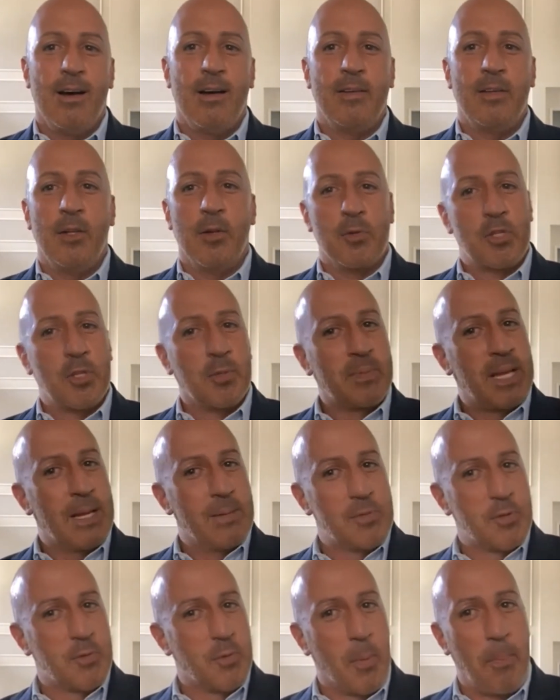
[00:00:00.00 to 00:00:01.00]

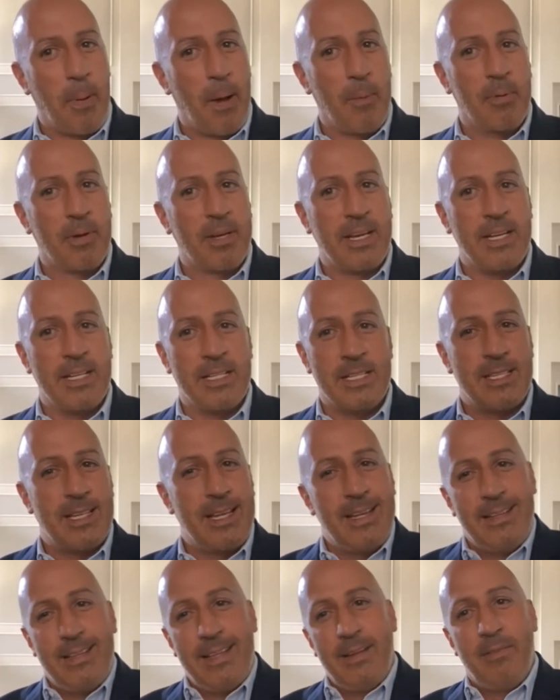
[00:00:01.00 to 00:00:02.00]
Sometimes the Republicans,
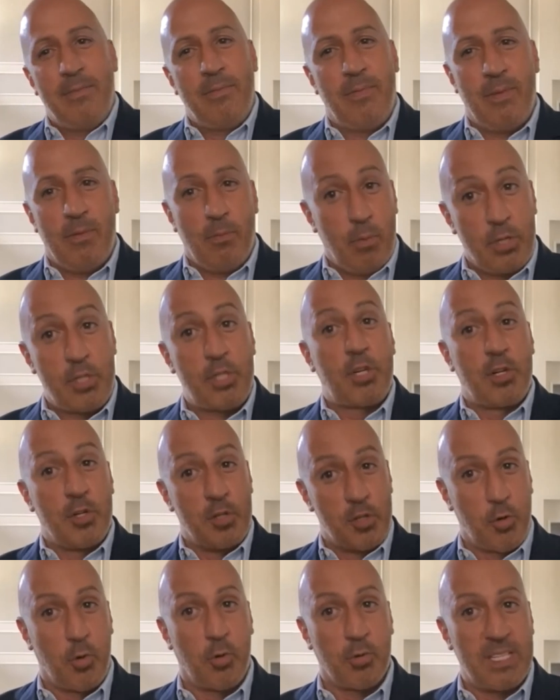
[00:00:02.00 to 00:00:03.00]
they which
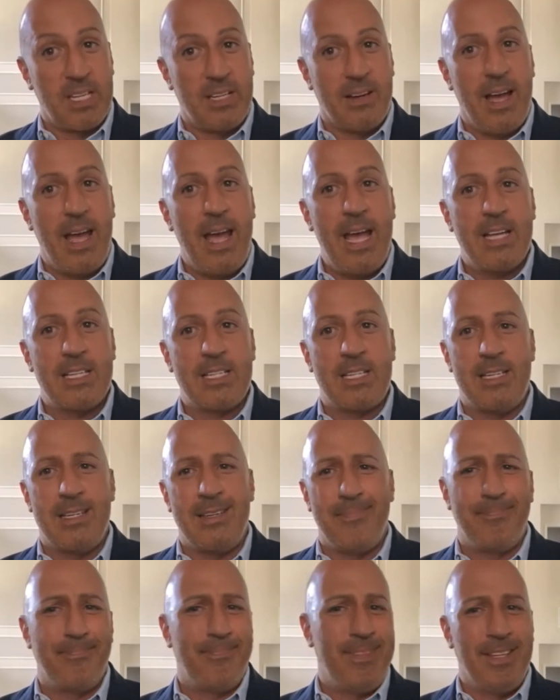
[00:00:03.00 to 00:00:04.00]
control Tallahassee,
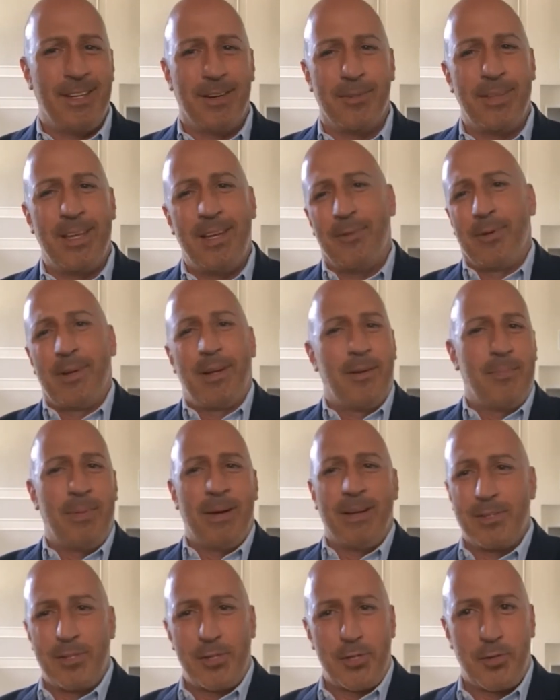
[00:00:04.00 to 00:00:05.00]
they don't care
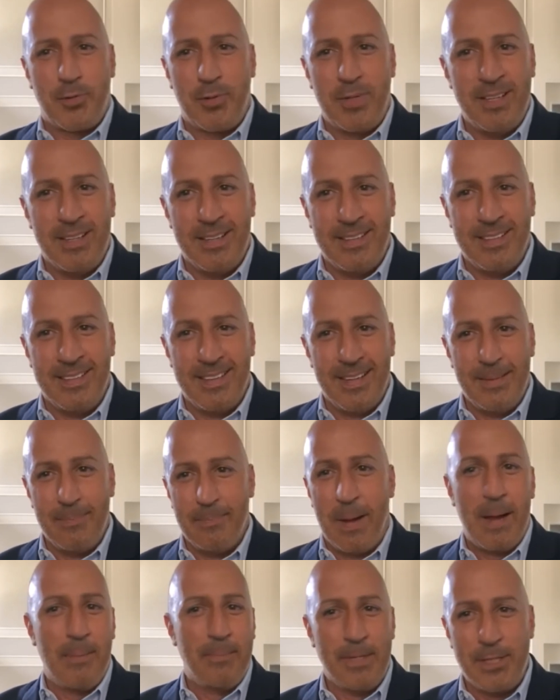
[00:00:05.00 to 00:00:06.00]
about a street in
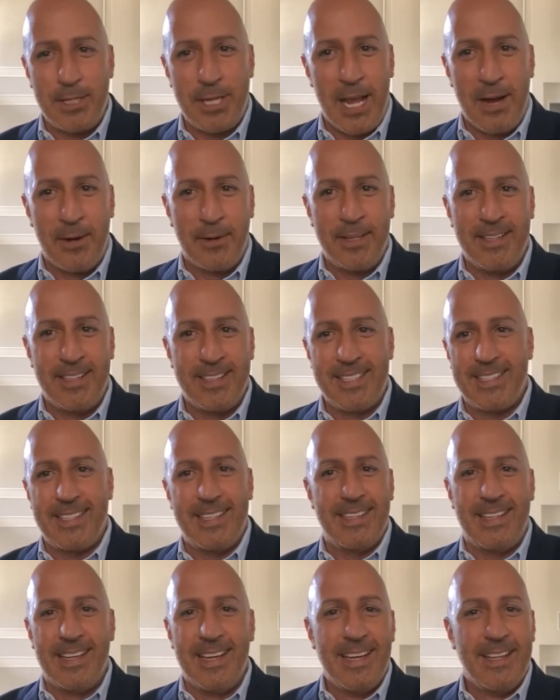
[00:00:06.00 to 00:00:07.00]
Palm Beach County. It's
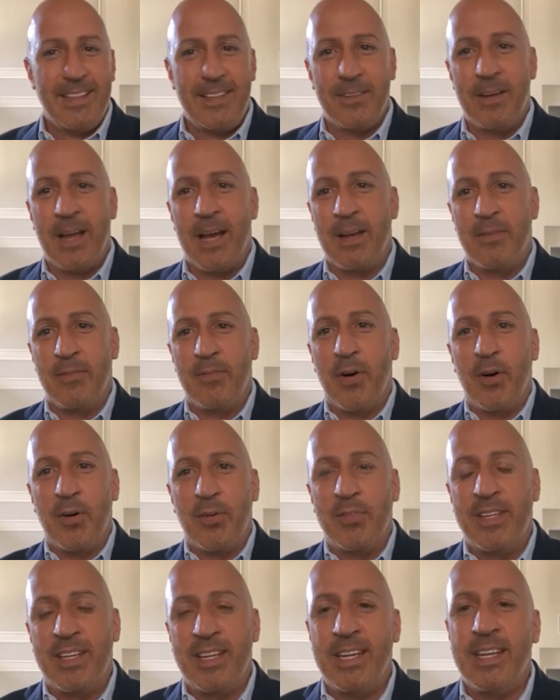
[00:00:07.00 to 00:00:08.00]
that they're not
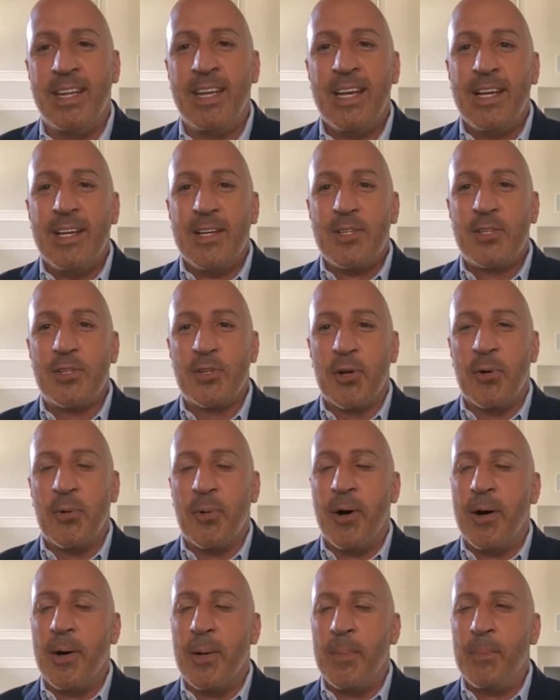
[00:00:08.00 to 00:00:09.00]
involved in it.
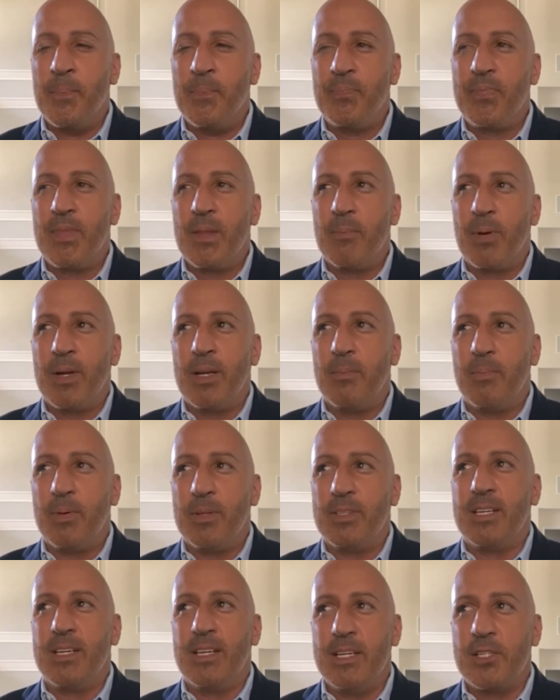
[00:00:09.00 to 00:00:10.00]
So, but
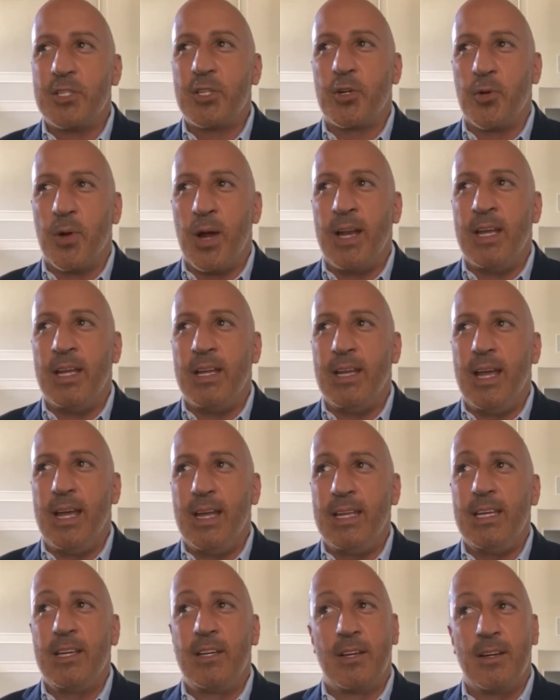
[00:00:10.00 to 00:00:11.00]
to his credit, and
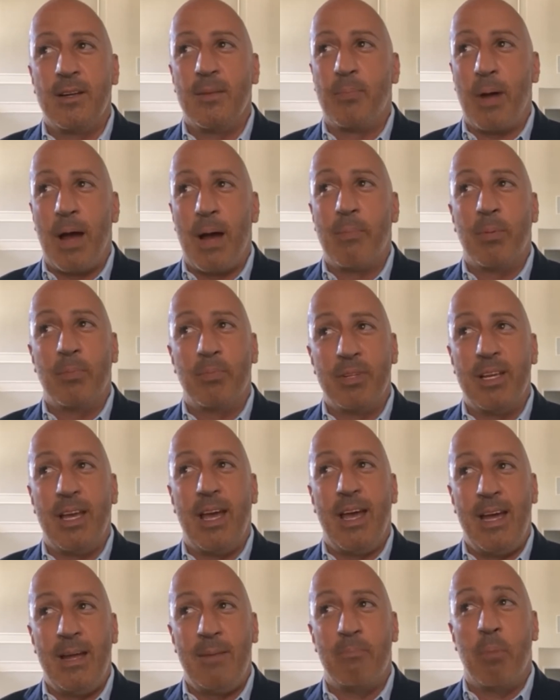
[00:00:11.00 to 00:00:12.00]
he could have probably
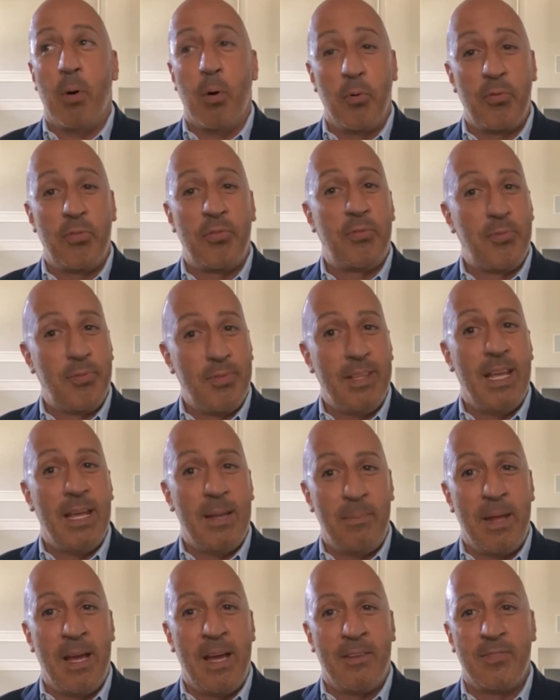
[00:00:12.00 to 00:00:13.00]
had both
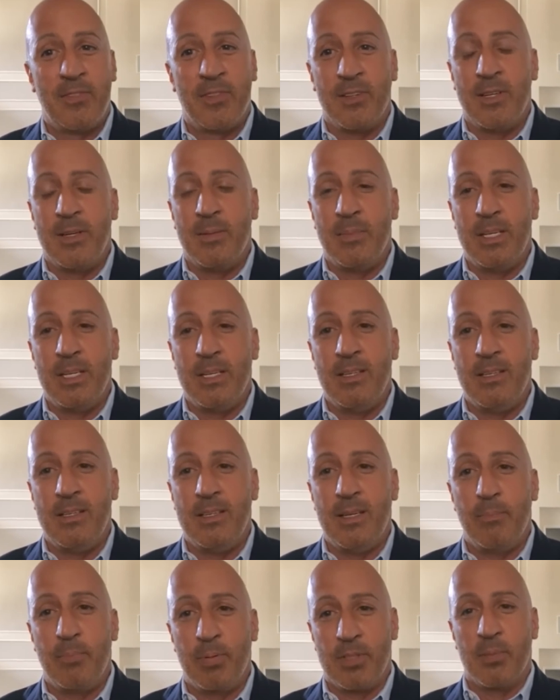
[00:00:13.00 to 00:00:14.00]
named after him,
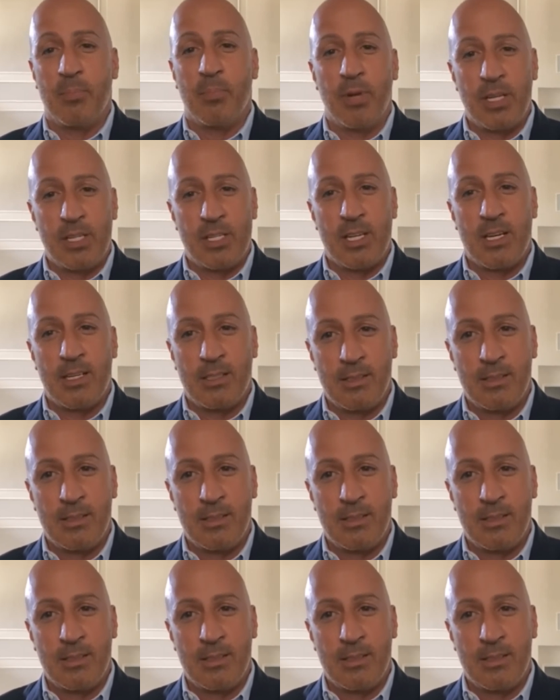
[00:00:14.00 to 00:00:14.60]
he put the brakes on.